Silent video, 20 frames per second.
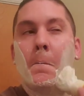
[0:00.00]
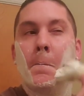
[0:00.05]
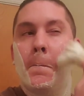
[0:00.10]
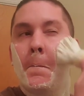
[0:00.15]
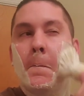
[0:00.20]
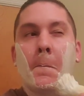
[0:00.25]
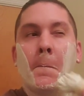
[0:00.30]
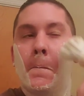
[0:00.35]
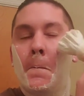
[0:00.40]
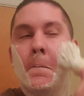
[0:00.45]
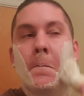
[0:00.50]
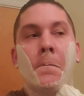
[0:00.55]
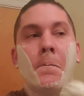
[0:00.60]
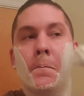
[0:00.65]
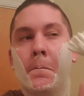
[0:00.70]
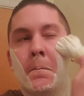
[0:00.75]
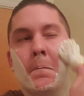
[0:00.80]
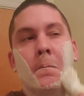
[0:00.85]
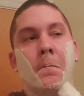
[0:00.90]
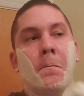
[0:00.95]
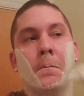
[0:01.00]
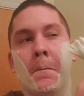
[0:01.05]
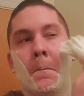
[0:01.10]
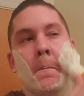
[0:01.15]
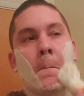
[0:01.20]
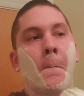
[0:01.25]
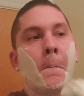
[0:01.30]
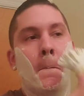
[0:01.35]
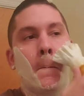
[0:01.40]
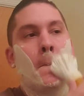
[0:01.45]

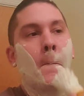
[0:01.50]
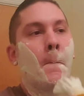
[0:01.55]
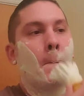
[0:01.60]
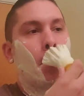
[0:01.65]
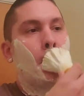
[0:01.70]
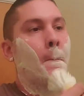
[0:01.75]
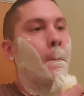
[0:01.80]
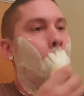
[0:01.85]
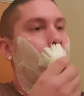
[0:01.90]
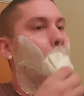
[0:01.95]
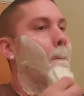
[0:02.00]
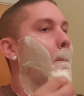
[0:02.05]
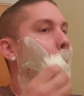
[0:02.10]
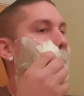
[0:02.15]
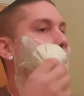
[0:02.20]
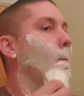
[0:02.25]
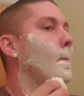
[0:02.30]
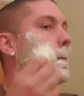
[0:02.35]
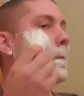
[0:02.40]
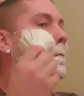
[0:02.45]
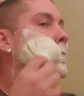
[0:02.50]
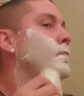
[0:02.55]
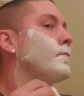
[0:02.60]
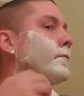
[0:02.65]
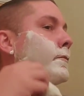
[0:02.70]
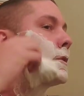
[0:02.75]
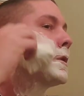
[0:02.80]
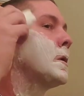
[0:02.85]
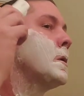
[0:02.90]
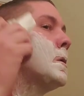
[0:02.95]

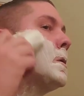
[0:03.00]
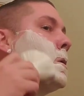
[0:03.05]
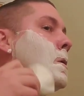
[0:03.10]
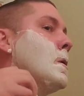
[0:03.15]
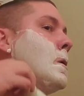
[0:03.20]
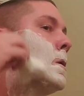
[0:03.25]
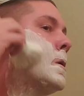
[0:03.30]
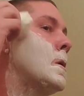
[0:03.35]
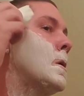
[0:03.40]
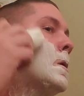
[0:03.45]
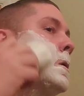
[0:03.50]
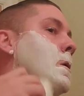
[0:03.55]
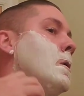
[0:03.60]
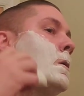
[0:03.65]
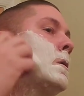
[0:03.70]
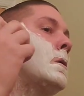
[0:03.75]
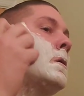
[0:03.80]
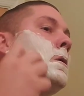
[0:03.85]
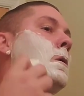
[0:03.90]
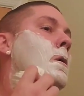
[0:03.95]
(no one is talking)